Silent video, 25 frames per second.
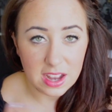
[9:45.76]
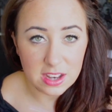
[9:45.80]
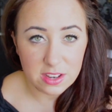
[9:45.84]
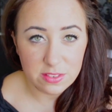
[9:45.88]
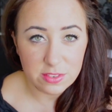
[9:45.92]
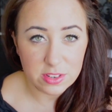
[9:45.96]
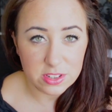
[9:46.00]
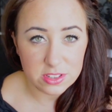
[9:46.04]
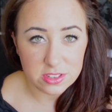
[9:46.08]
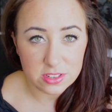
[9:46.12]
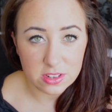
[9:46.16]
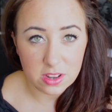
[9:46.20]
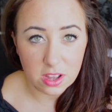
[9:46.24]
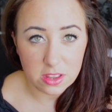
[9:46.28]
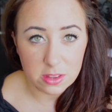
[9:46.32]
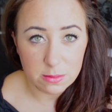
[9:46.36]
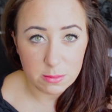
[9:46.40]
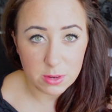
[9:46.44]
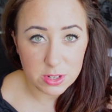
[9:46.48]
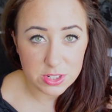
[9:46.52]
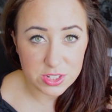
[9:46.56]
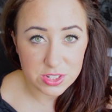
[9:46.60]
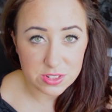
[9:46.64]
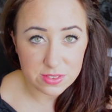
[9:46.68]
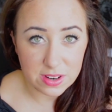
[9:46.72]
and you've also got the
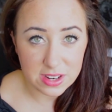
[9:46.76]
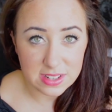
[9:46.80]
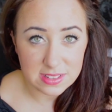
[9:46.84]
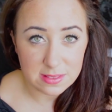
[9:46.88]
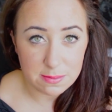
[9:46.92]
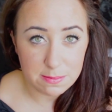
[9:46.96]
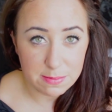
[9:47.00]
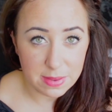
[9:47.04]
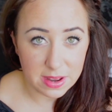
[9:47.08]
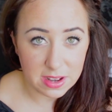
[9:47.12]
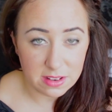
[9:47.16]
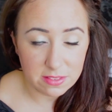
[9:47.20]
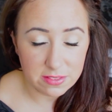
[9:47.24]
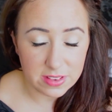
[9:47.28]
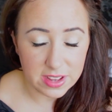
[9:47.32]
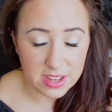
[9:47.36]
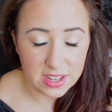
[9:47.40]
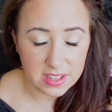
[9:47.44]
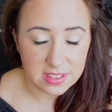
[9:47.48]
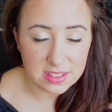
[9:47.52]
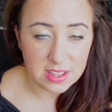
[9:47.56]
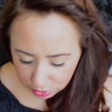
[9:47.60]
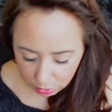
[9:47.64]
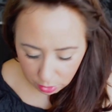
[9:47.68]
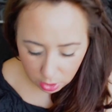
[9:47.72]
moisturising
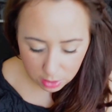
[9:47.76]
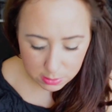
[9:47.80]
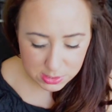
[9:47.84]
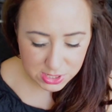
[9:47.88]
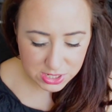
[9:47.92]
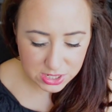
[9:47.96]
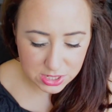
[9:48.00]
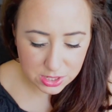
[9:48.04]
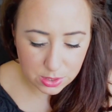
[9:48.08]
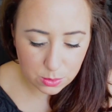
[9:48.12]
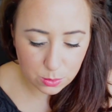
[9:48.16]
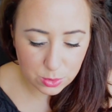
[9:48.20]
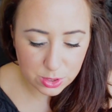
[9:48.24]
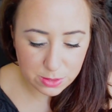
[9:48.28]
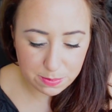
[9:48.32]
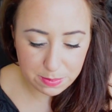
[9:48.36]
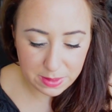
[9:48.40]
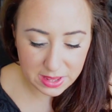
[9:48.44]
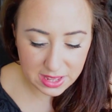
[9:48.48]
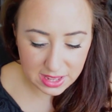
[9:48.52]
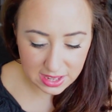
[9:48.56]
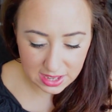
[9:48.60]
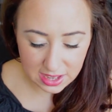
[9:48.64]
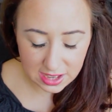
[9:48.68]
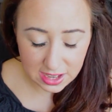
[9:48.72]
benefits. The other option would
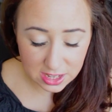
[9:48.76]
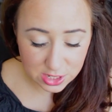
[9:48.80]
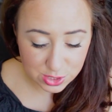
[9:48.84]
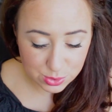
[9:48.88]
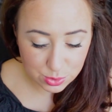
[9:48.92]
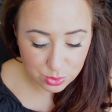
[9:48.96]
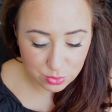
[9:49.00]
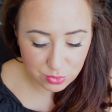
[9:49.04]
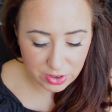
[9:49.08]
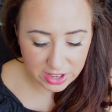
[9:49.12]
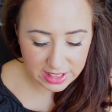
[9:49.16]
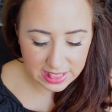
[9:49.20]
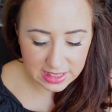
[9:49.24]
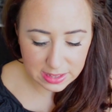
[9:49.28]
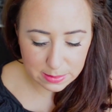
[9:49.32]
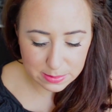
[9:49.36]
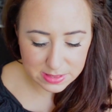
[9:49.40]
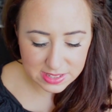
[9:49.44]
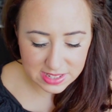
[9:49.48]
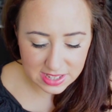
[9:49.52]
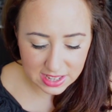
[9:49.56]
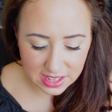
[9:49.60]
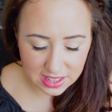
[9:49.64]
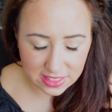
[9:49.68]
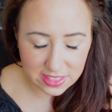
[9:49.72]
be an actual red
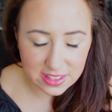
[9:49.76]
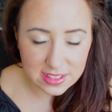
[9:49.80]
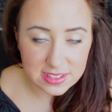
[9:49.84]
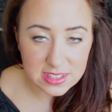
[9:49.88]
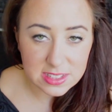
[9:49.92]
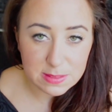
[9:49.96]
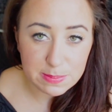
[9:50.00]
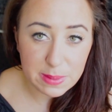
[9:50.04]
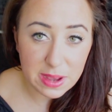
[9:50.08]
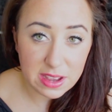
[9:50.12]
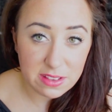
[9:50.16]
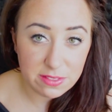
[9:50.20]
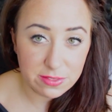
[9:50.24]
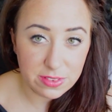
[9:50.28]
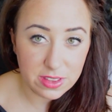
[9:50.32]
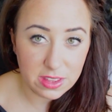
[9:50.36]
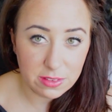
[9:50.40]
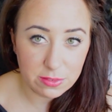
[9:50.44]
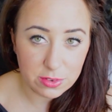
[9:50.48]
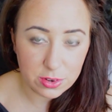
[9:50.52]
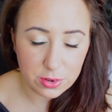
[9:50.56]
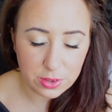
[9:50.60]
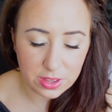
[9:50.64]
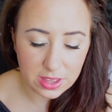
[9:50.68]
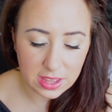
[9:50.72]
lipstick. This is by
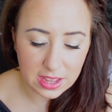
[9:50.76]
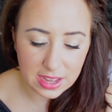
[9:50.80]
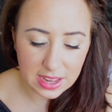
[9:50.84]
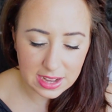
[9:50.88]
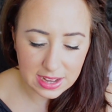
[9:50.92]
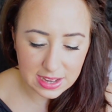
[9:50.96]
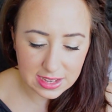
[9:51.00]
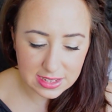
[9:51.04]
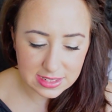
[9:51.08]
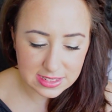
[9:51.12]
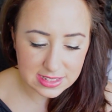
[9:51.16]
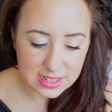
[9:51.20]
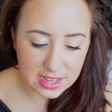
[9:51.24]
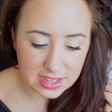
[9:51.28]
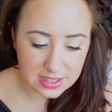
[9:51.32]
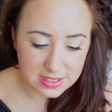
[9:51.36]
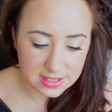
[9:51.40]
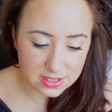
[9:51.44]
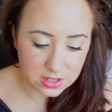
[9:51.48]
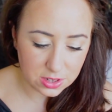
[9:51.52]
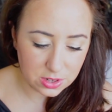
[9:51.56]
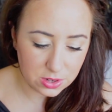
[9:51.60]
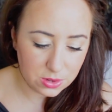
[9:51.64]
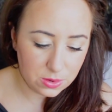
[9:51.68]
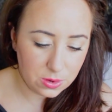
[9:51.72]
Vivo. You can get it in
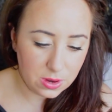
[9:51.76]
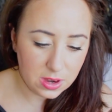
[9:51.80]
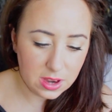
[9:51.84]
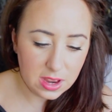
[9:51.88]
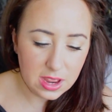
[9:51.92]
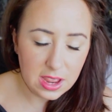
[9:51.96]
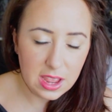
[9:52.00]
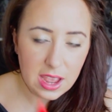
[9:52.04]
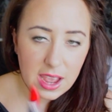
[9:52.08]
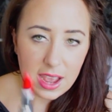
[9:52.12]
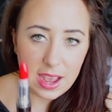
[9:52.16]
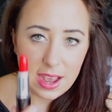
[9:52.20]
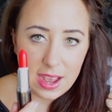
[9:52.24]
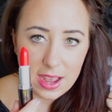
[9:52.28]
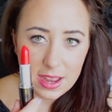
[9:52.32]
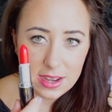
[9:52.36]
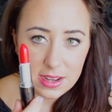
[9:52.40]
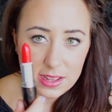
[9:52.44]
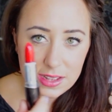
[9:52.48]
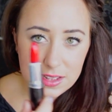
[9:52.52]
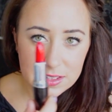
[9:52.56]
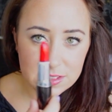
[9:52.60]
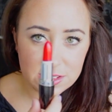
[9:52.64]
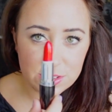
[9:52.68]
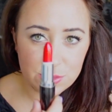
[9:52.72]
Tesco,
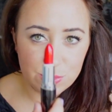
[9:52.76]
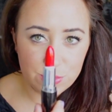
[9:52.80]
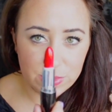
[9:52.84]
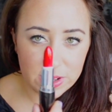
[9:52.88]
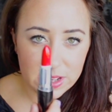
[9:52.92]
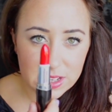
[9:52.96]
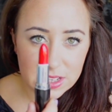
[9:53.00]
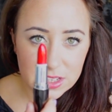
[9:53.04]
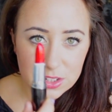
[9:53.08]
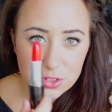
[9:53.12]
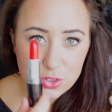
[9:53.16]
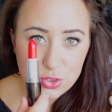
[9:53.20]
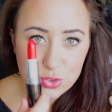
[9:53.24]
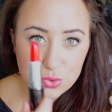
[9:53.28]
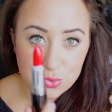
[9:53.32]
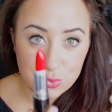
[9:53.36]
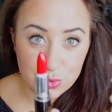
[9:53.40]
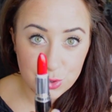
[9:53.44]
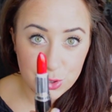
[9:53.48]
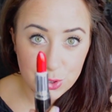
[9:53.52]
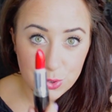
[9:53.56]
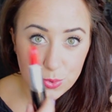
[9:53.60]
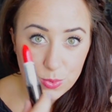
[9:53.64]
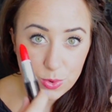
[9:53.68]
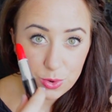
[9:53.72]
and it's a real
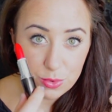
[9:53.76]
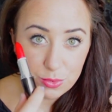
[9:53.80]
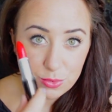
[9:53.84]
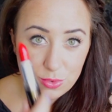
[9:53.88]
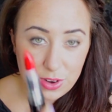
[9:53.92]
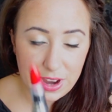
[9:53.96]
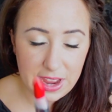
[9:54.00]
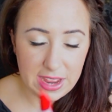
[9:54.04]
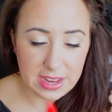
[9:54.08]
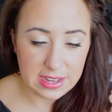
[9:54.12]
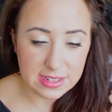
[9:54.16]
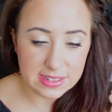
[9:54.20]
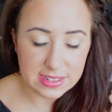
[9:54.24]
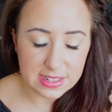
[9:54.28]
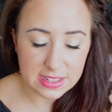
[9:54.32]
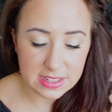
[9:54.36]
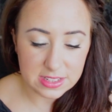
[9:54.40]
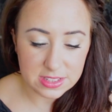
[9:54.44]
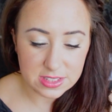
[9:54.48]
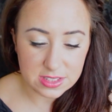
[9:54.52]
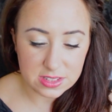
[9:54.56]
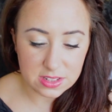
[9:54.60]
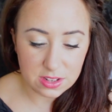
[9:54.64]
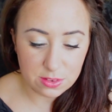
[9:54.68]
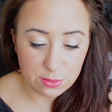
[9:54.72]
true red.
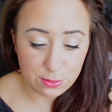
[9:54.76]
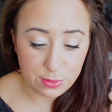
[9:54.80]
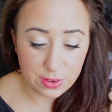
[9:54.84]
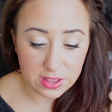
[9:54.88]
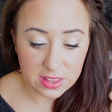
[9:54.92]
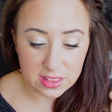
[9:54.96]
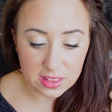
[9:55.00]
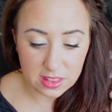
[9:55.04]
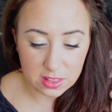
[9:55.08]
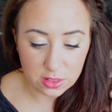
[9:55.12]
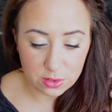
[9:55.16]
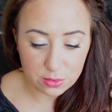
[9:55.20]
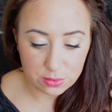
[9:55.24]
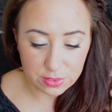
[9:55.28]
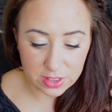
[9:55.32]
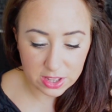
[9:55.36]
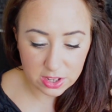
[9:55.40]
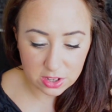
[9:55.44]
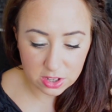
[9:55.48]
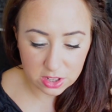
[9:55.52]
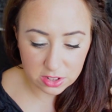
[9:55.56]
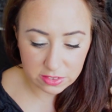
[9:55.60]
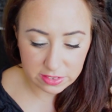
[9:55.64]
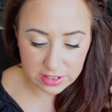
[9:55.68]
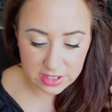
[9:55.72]
It's a really lovely
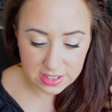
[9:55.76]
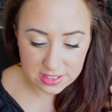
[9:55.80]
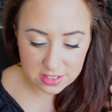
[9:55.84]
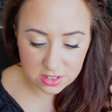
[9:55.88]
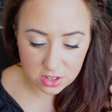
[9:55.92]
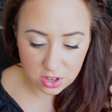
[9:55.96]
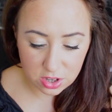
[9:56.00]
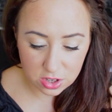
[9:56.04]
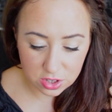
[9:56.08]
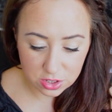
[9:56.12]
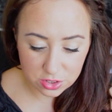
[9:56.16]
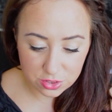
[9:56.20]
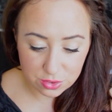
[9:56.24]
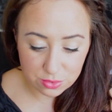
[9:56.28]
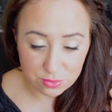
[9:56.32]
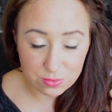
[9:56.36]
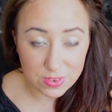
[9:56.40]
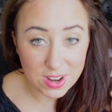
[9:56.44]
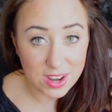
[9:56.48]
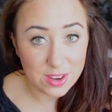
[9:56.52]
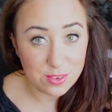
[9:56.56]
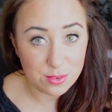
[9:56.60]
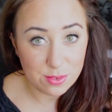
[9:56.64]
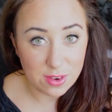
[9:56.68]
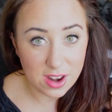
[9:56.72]
colour and it's called
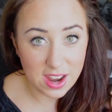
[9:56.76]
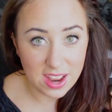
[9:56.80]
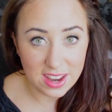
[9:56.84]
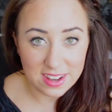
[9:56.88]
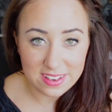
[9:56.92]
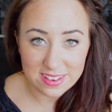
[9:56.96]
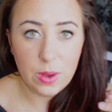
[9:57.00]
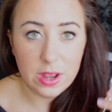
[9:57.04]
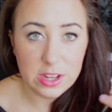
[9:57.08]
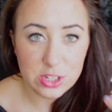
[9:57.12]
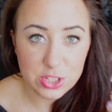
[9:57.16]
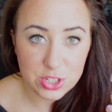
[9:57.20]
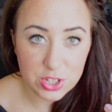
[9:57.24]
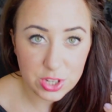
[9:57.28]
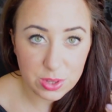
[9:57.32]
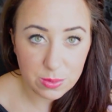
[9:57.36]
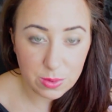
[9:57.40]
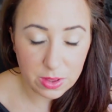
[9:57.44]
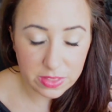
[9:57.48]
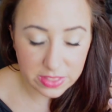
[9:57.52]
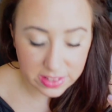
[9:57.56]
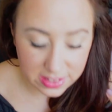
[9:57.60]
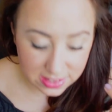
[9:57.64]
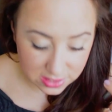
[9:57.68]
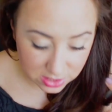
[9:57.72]
Red Red. I'll show you
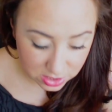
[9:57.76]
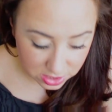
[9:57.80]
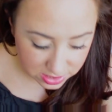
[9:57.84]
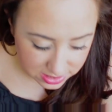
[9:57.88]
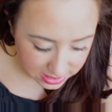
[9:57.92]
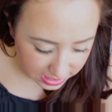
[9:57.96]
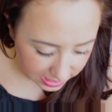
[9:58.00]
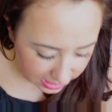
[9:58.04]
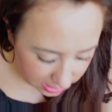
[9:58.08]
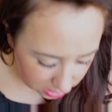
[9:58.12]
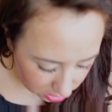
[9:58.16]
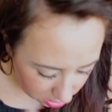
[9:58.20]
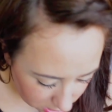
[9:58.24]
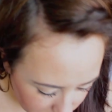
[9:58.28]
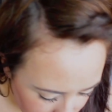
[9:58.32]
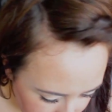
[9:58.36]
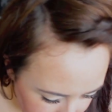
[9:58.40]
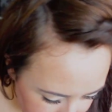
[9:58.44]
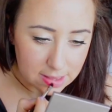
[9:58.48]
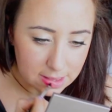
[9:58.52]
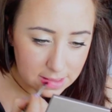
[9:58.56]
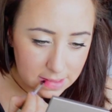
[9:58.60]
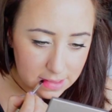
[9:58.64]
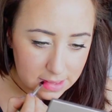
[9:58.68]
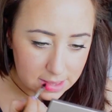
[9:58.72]
what this looks like
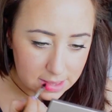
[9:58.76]
on.